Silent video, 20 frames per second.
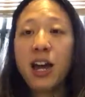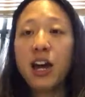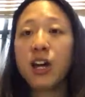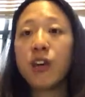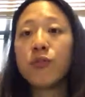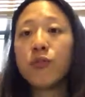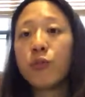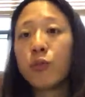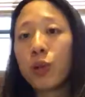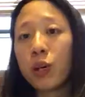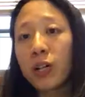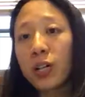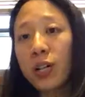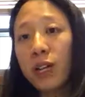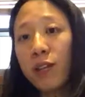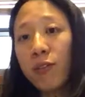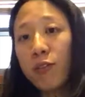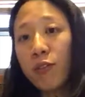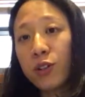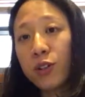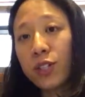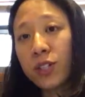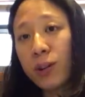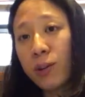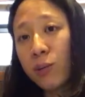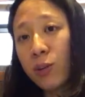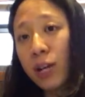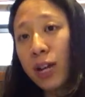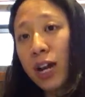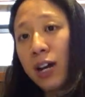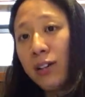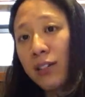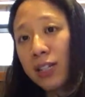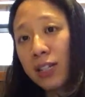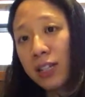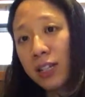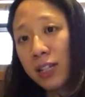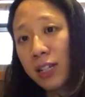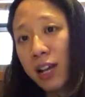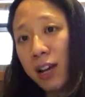of working for someone
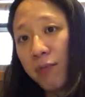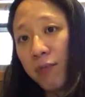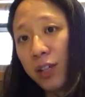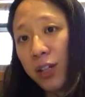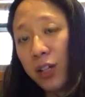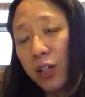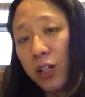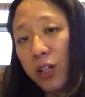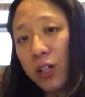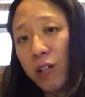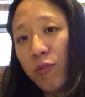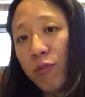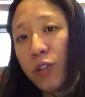else's livelihood